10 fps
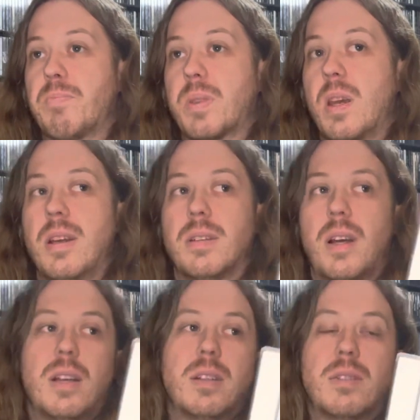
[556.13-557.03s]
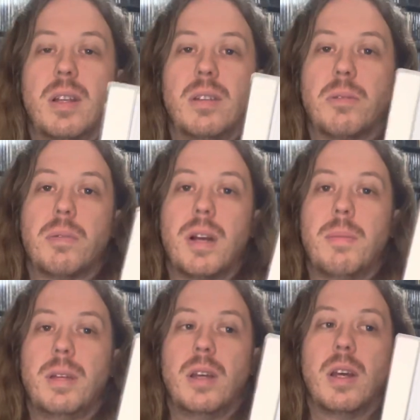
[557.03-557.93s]
I I could say this is
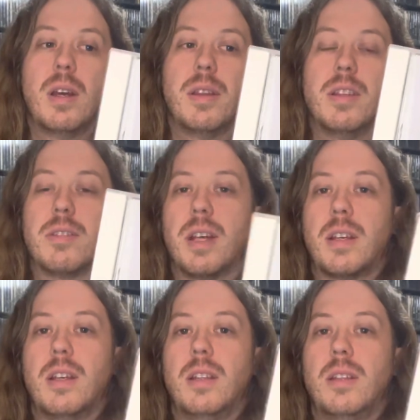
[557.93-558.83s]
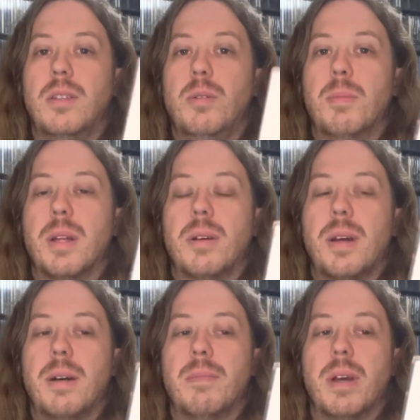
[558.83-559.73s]
probably the second nu metal
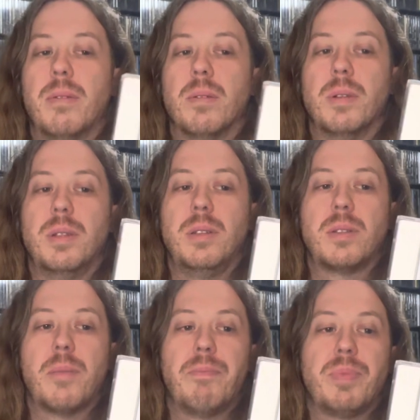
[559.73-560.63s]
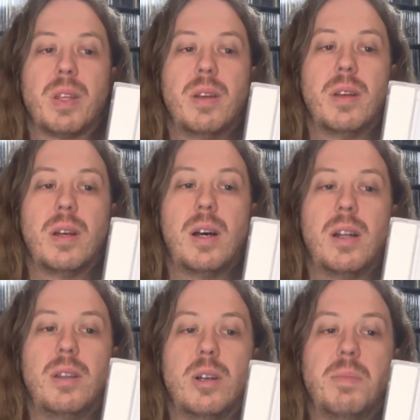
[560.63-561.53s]
album ever released. Uh,
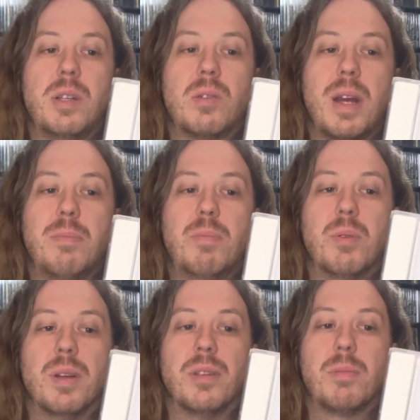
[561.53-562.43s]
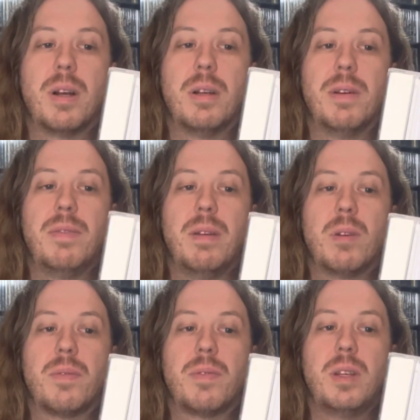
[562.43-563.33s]
the opening track board is probably my favorite
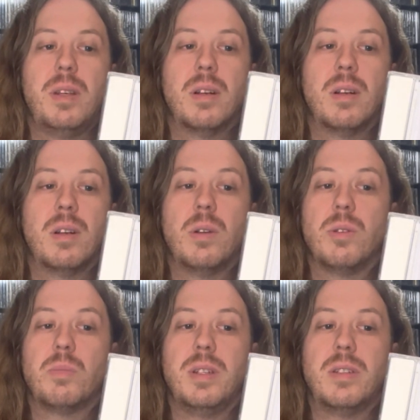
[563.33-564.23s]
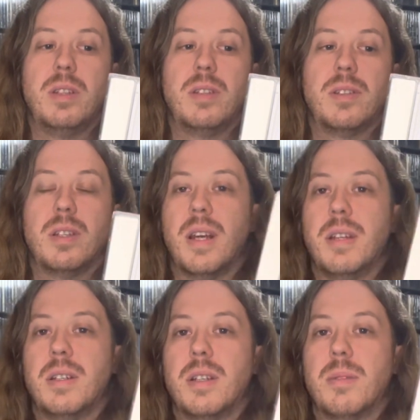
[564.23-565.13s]
off of here. Nosebleed's decent,
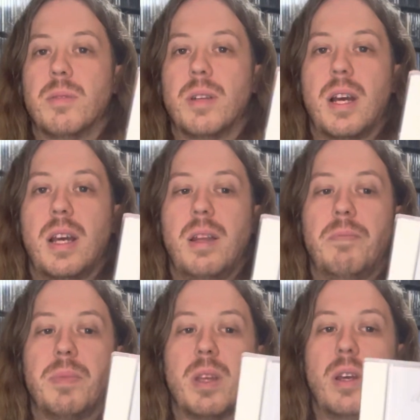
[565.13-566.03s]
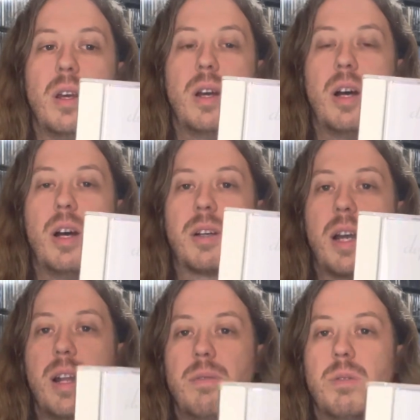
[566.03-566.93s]
engine number nine. Uh,
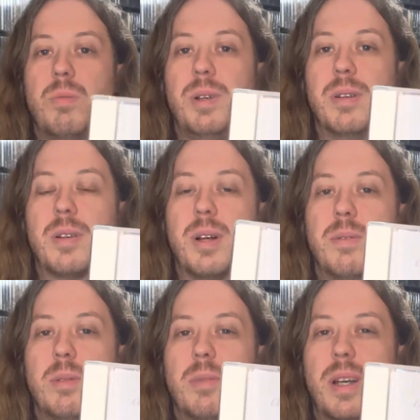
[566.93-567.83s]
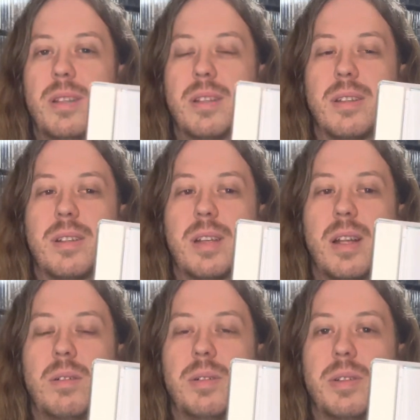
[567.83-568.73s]
kind of a weird cover, but I kind
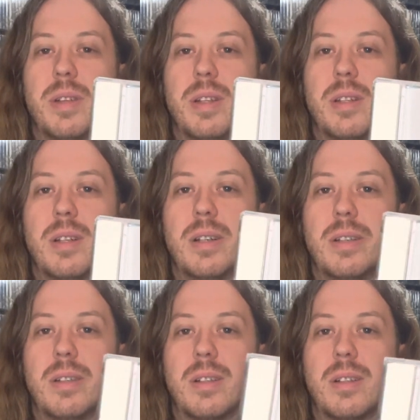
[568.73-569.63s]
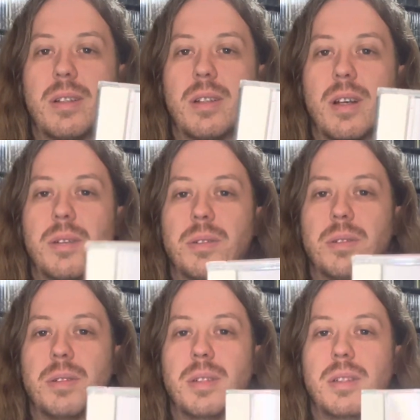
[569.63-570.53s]
of always liked it. I like the, the colors
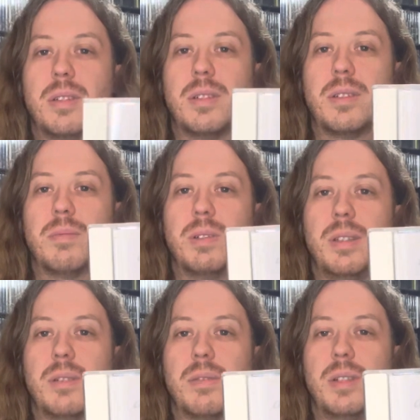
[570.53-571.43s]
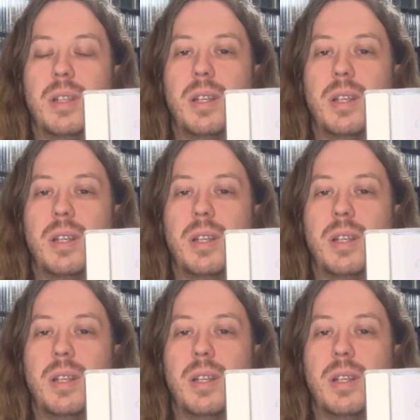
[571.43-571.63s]
on there. It's just really different.